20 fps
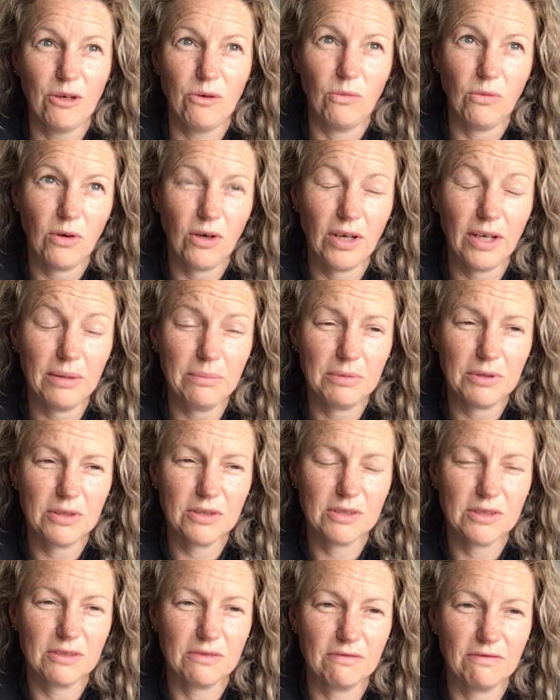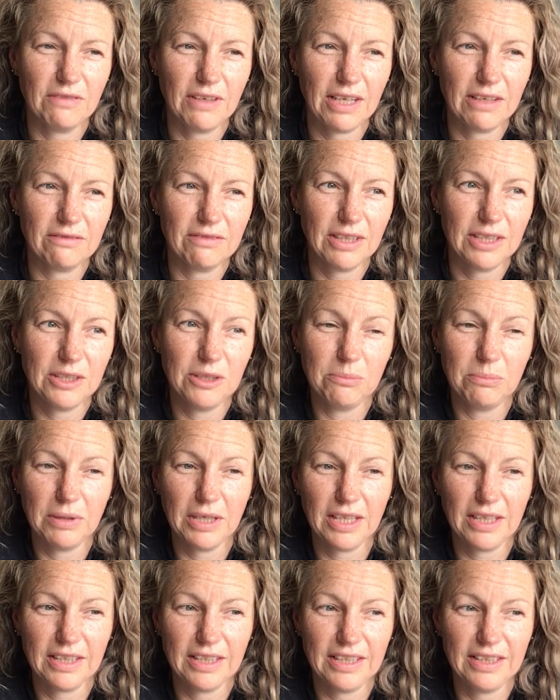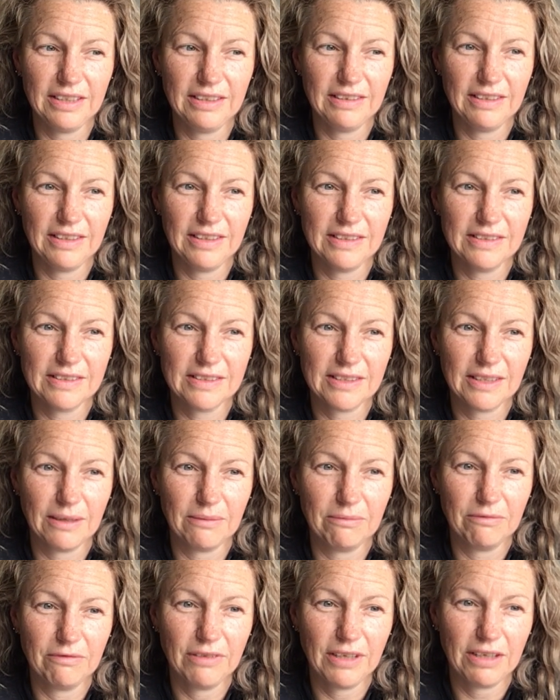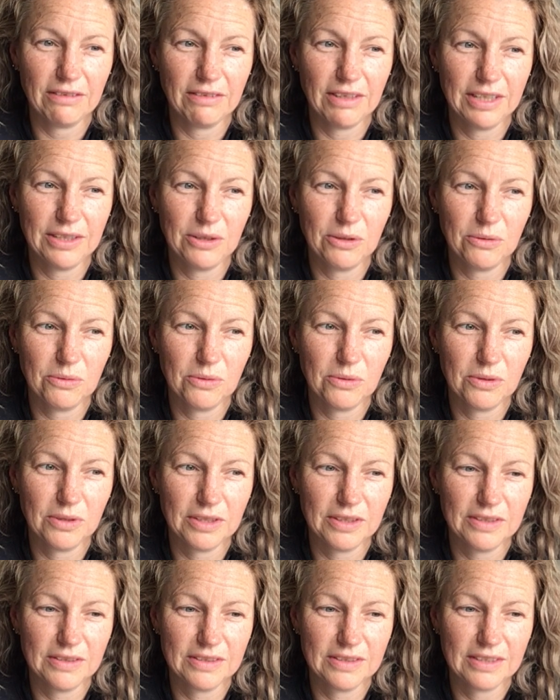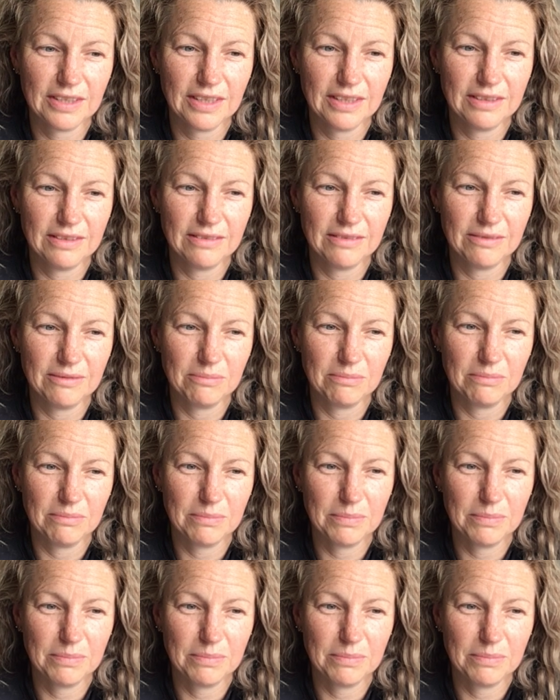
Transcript: Why? Because fat around your belly is um, fat around your organs, and